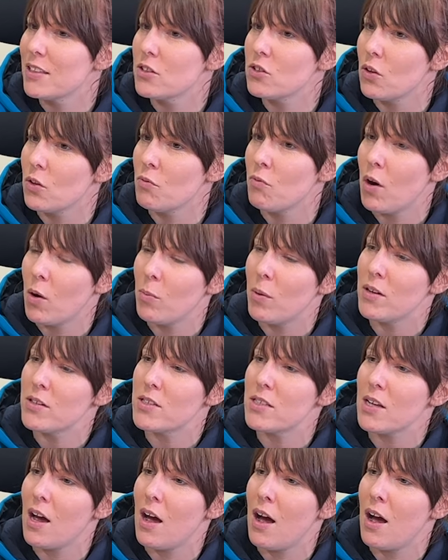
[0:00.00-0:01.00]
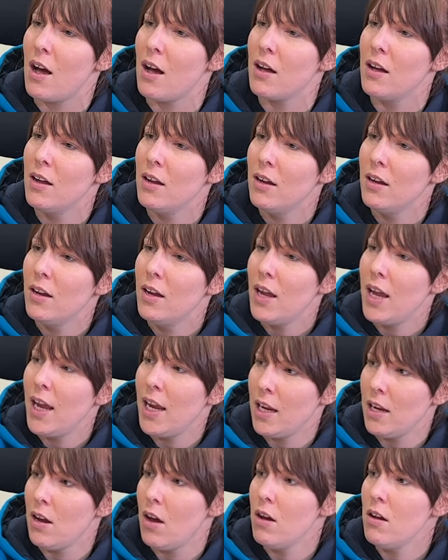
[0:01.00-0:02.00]
So mm. the mm-hmm. robots are
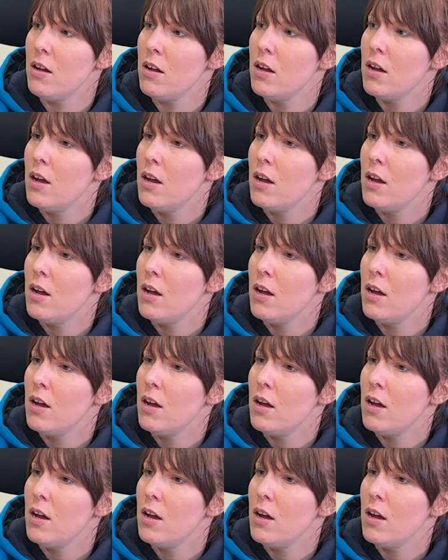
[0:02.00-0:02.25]
here.